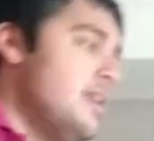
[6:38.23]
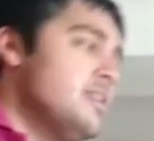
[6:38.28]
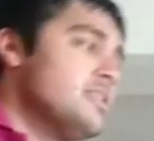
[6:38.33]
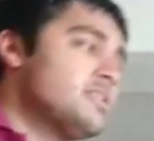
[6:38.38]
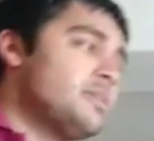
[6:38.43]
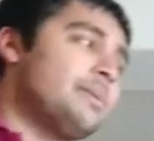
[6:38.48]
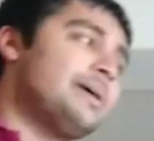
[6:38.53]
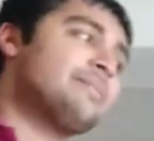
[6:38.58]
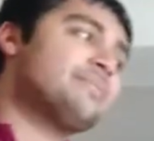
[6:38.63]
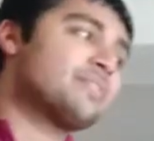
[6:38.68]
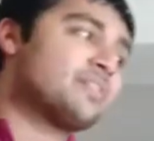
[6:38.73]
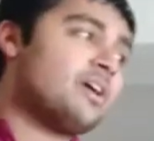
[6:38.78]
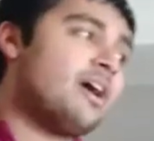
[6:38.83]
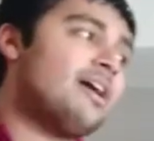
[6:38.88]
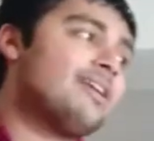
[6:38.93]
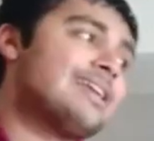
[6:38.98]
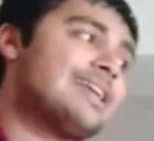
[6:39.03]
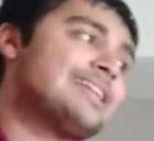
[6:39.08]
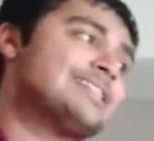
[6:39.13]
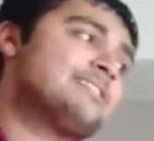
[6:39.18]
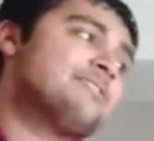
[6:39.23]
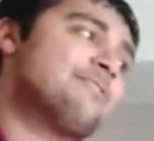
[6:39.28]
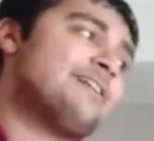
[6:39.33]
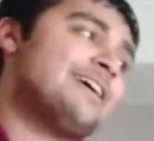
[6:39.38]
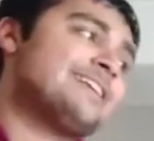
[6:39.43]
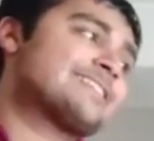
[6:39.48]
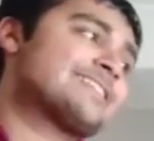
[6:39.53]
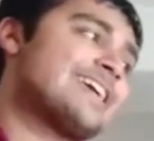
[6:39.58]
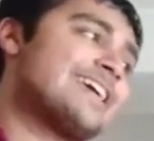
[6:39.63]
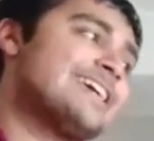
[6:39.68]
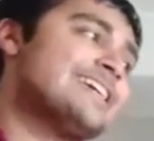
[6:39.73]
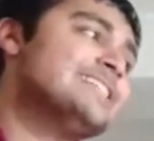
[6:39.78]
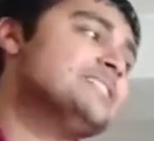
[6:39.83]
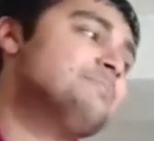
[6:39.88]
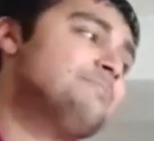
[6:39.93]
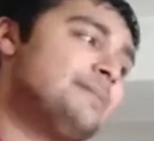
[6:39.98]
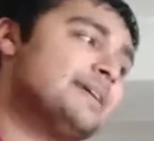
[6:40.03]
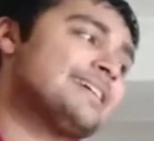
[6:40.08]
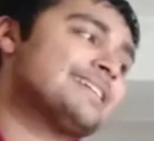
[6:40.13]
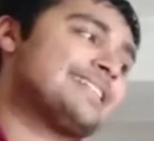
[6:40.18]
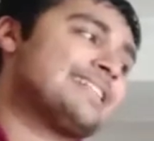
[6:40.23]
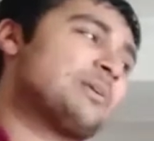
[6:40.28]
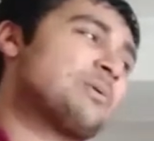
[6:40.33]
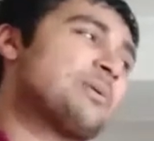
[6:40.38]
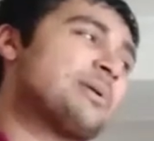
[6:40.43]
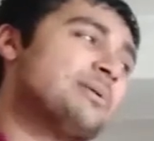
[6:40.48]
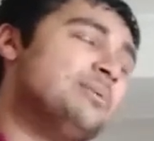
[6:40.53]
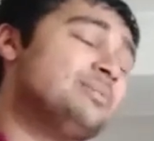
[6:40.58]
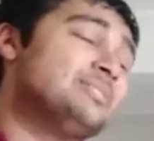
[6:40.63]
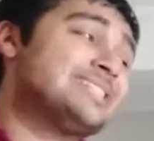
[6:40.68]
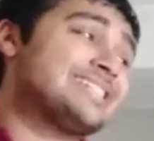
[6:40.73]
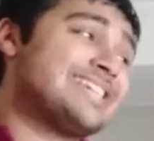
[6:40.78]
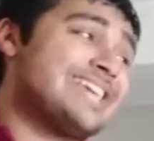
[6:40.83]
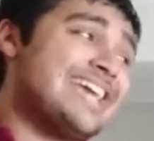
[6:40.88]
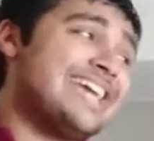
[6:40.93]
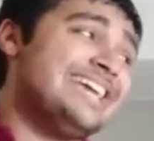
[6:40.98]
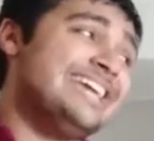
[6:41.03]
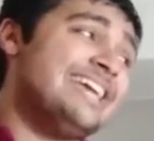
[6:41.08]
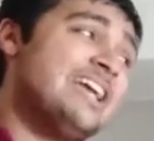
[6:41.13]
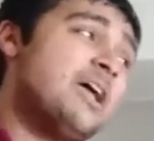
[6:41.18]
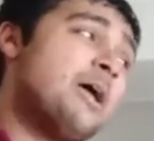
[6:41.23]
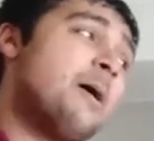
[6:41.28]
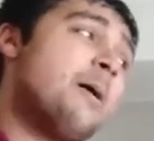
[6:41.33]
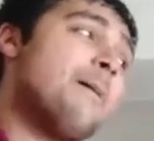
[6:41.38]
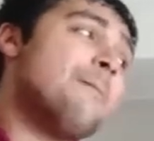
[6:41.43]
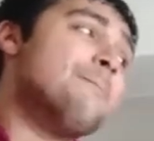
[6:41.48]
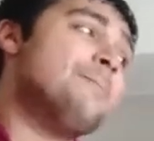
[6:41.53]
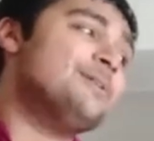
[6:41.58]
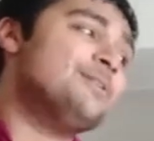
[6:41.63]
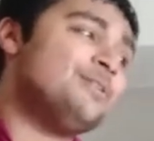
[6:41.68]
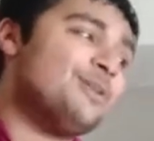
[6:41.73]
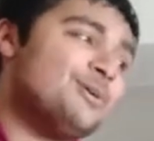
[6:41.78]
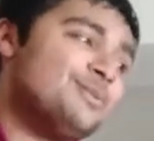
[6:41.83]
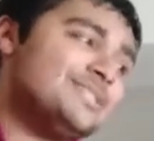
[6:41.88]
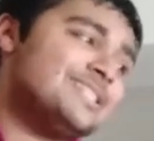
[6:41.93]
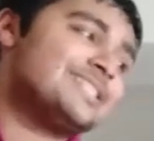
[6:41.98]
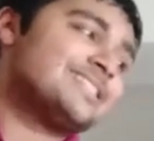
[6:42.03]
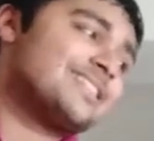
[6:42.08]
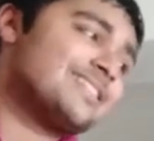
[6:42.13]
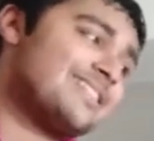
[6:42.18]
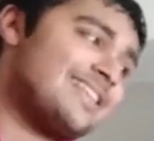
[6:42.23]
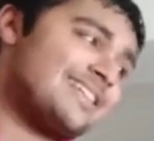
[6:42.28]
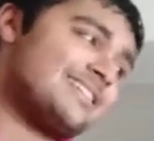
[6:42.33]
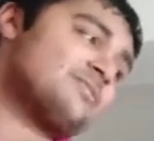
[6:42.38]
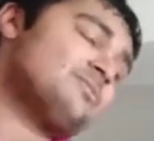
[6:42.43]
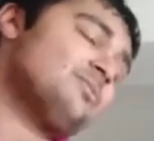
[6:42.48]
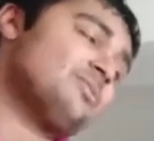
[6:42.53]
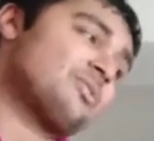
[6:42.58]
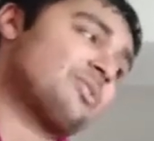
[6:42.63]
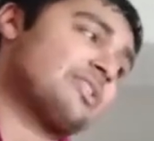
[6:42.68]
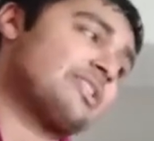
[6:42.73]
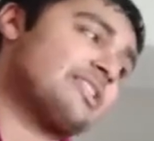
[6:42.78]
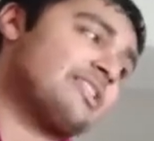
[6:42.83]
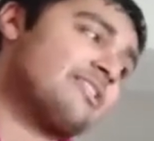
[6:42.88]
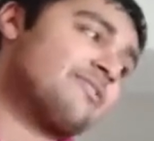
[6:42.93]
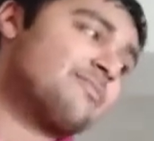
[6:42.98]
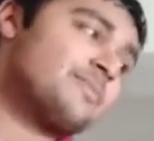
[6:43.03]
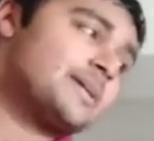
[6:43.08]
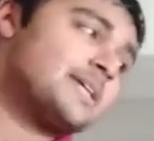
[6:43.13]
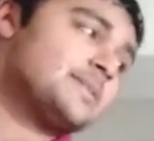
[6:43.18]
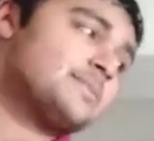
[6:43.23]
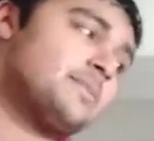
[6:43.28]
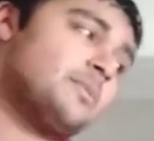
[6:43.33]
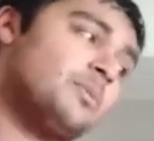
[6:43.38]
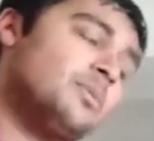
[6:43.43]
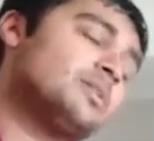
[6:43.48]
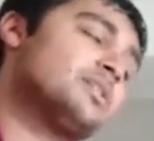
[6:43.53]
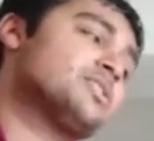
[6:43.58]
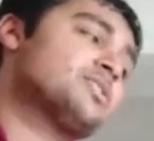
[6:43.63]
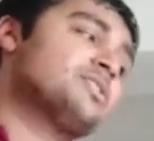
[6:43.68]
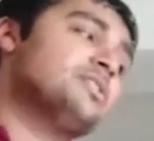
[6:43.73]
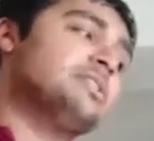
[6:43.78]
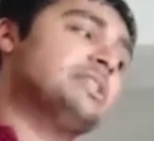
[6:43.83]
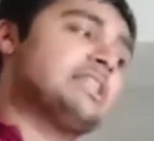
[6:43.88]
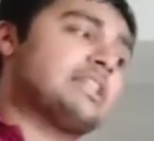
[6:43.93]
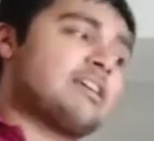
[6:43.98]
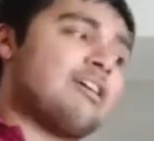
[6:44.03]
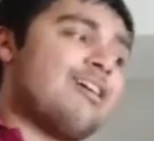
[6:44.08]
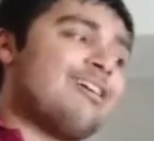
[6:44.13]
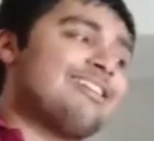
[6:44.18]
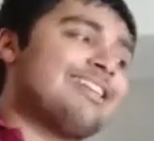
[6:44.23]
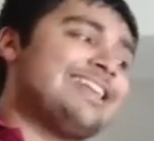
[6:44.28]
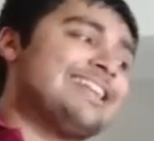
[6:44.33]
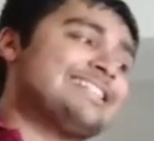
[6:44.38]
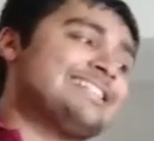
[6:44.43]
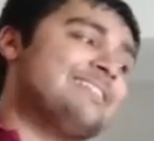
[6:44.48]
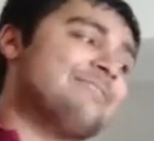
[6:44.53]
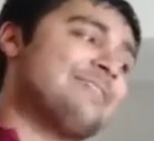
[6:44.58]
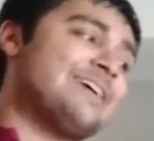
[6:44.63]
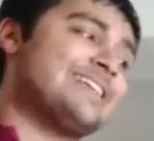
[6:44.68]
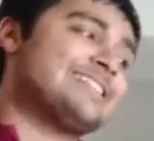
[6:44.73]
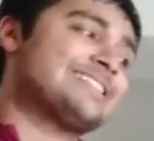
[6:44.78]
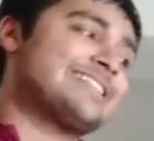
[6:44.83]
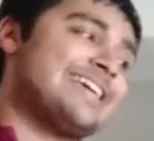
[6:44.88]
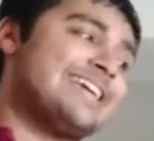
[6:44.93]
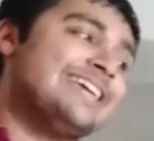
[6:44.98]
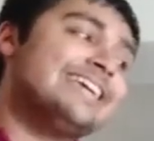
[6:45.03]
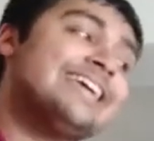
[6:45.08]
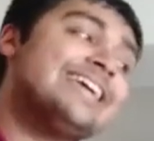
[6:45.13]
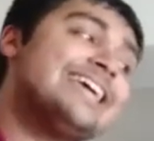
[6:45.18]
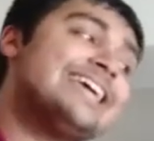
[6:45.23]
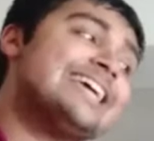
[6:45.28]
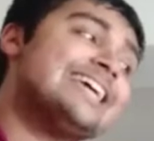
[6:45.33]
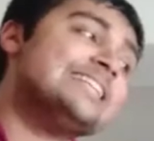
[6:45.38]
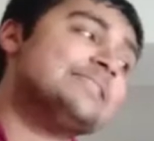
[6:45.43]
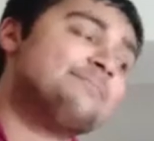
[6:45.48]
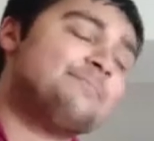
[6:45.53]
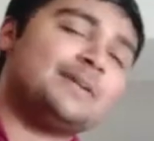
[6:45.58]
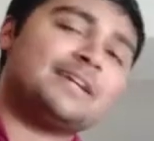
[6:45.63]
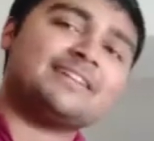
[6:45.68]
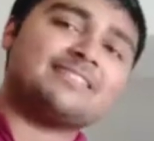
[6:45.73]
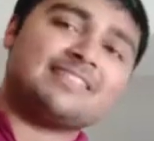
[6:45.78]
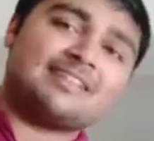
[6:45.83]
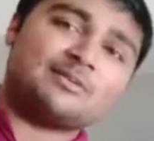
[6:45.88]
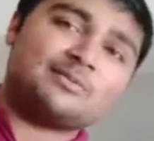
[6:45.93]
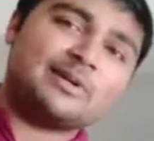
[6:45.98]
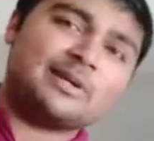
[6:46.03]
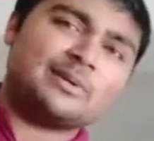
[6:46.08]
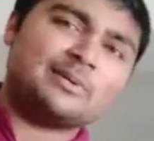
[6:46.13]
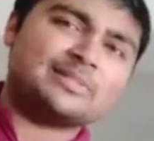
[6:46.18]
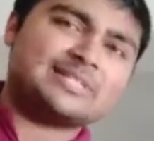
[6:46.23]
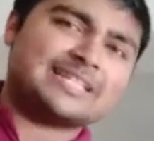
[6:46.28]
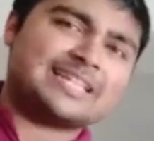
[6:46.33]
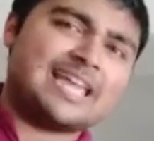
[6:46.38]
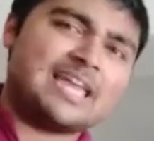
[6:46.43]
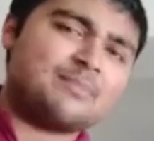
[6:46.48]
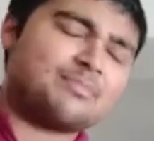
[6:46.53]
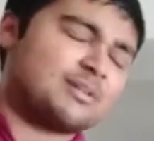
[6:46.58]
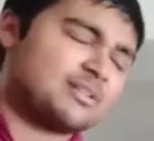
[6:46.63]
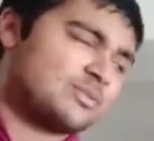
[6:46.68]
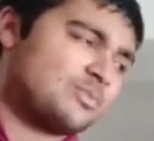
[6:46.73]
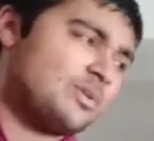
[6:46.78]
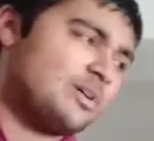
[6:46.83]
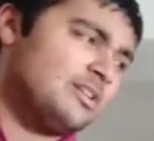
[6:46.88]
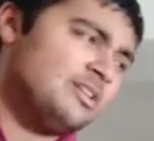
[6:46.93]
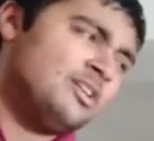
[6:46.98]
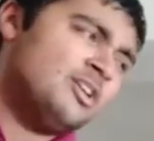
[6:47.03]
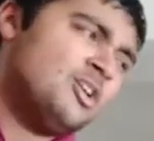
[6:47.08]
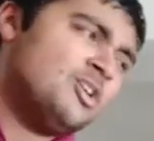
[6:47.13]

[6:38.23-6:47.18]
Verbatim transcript: So we have the cardinality of sk is bigger than or equal to k, but notice that that's not good enough because we want to show that the cardinality of sk is bigger than or equal to k plus 1.